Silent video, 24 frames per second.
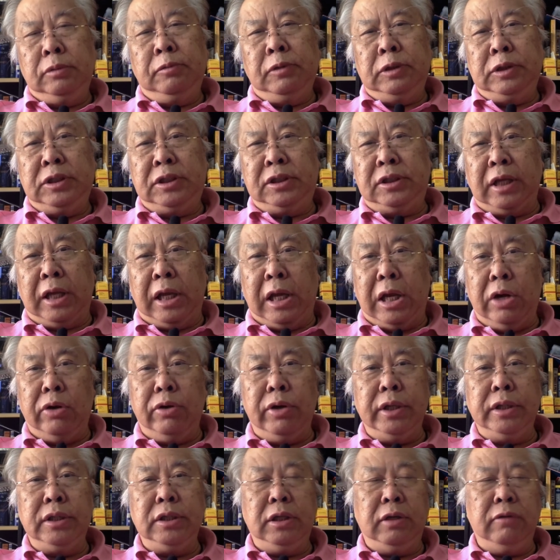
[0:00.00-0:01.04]

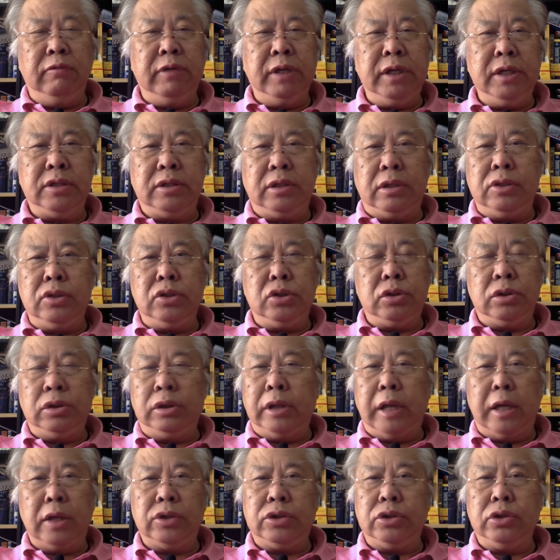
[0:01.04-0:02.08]
security reasons.
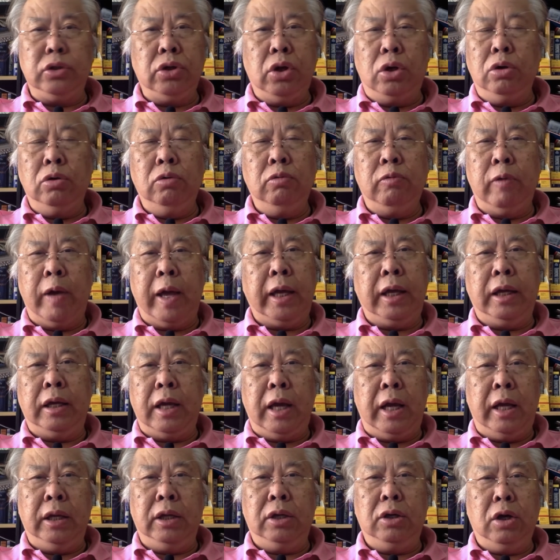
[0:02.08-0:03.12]
There's no way
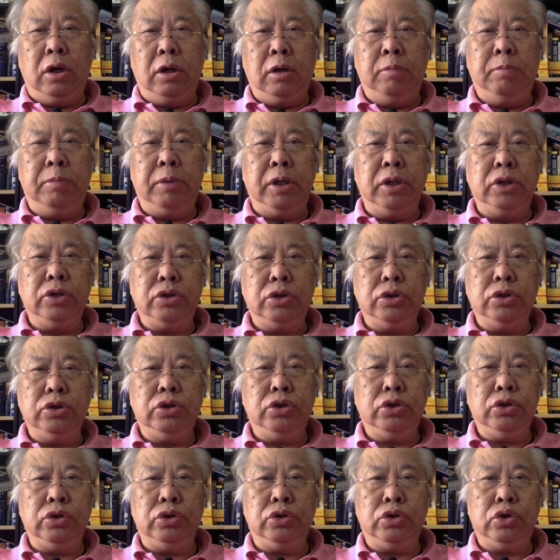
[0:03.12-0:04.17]
a corporation
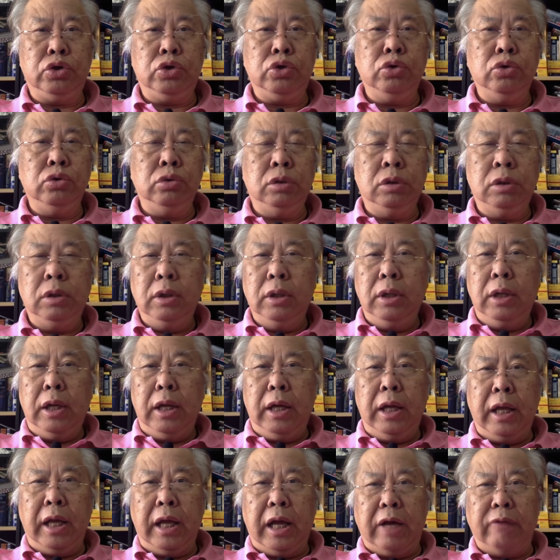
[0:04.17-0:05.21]
should sue
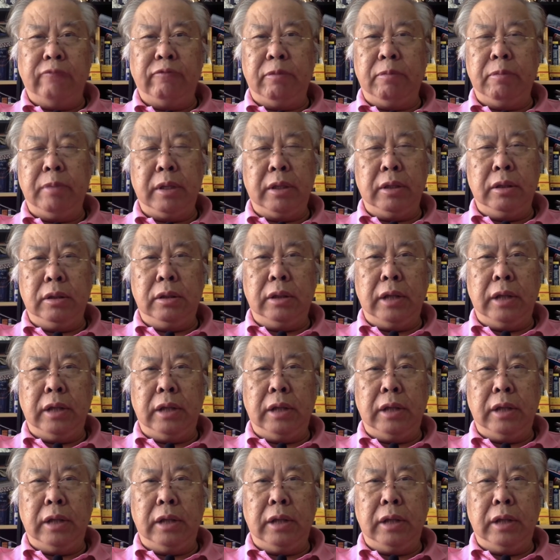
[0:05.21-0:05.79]
a government.